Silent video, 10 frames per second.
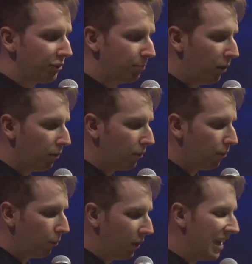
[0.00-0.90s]
but
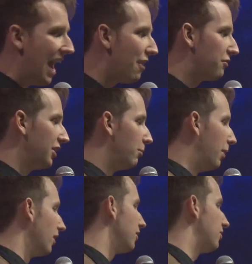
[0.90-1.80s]
we have the
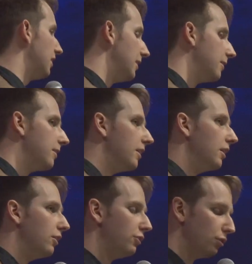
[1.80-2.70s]
ability
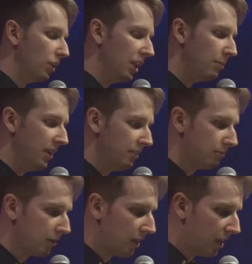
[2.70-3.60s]
to limit
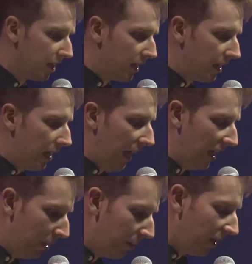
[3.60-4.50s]
a
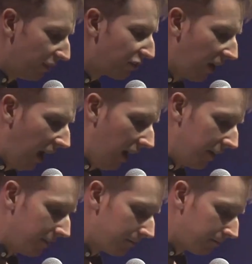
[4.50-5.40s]
limitless God.
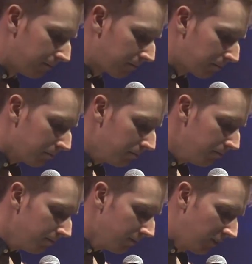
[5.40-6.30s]

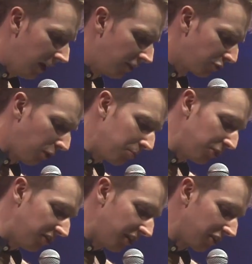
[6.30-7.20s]
And there's one
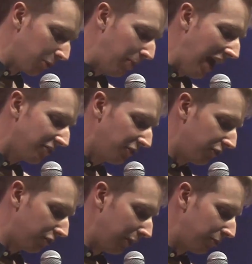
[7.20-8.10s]
particular passage of
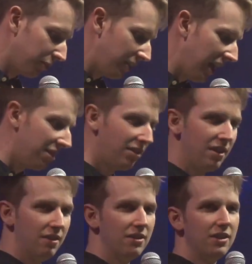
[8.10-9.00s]
Scripture that I
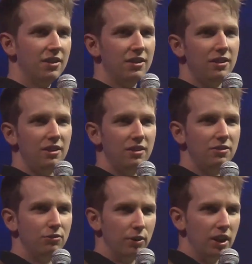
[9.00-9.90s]
think
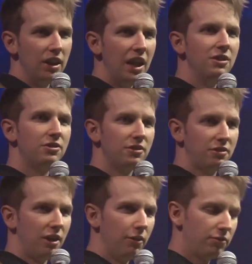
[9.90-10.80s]
really lends
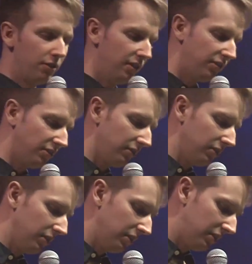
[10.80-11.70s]
itself to
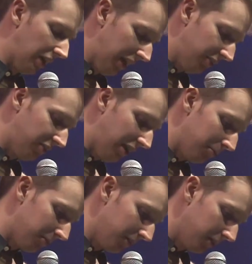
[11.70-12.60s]
this
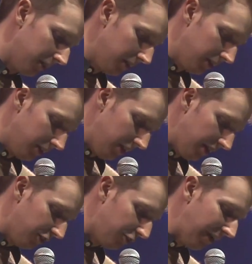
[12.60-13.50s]
concept.
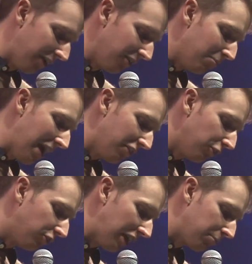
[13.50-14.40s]
And it's found in Matthew
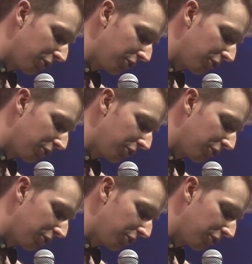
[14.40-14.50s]
chapter